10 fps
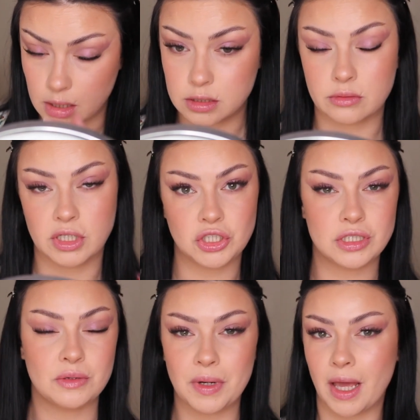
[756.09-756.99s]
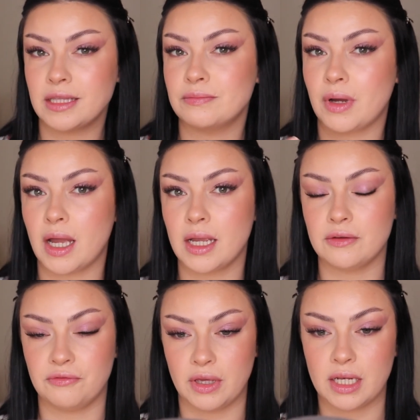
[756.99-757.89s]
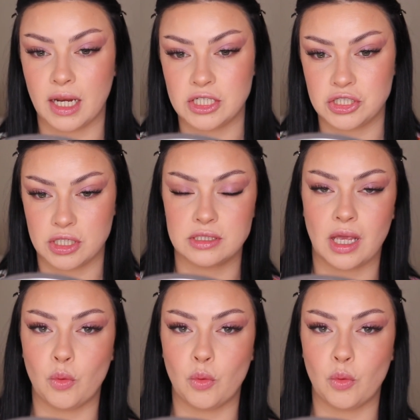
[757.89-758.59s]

So I just applied my fake lashes.